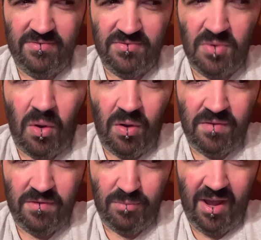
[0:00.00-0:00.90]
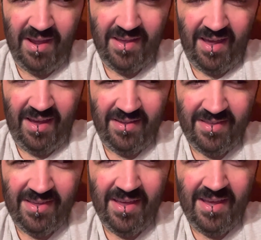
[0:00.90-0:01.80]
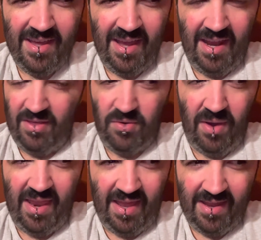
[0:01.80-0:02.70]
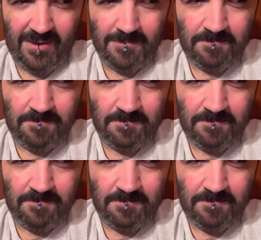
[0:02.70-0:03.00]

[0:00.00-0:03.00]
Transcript: role for Brian Cox, and he's great in it.